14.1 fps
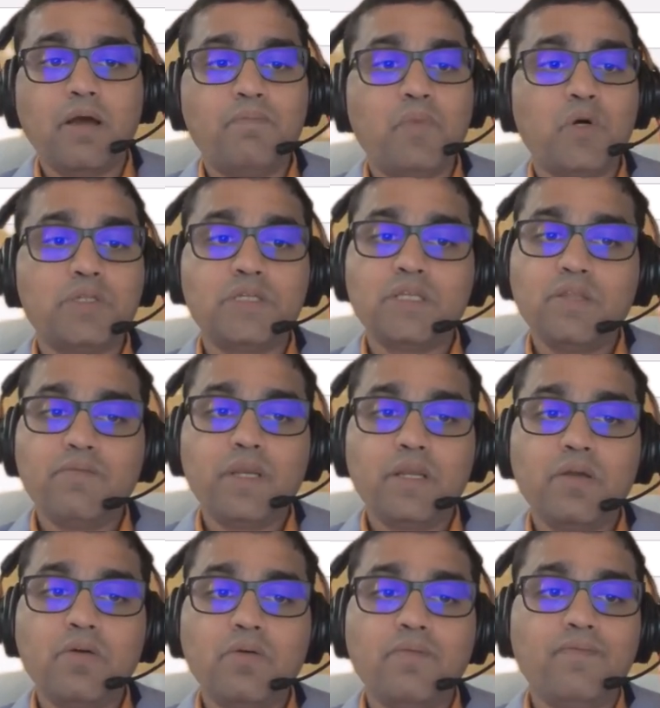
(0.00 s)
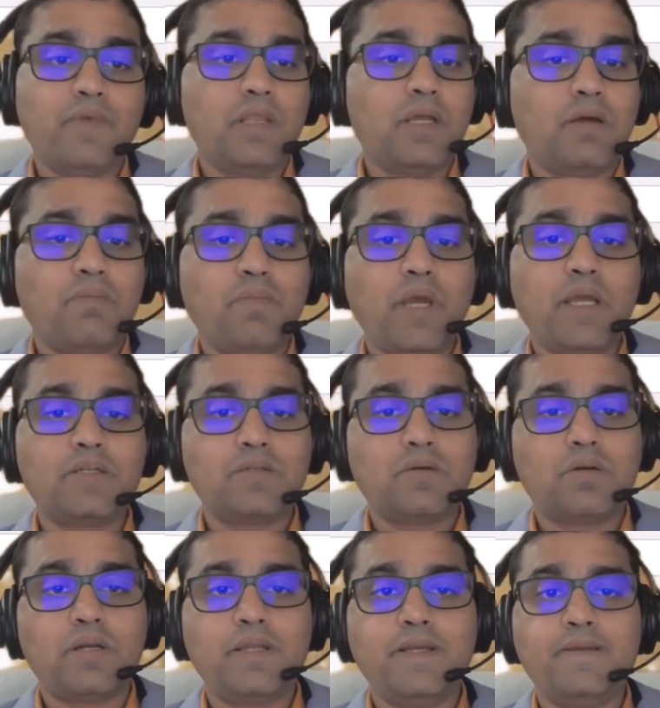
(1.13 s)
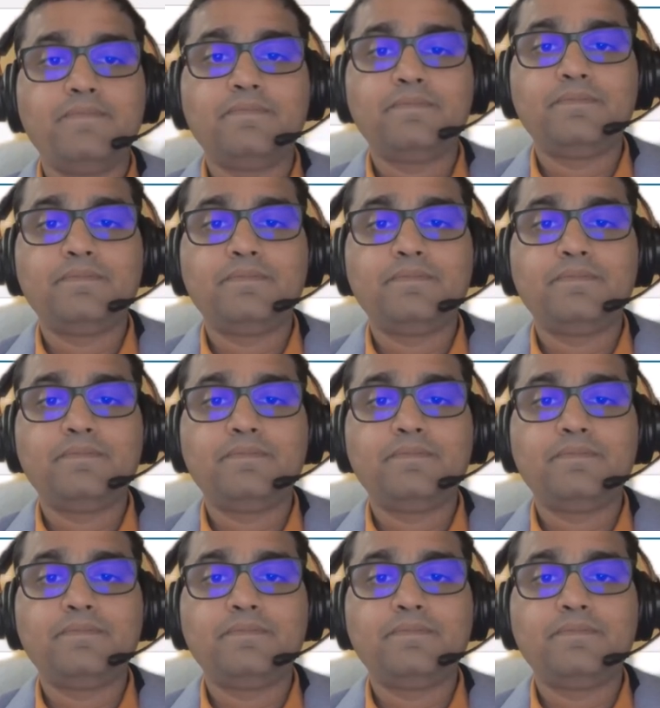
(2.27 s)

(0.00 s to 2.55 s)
I'm pausing the video. We'll come back shortly.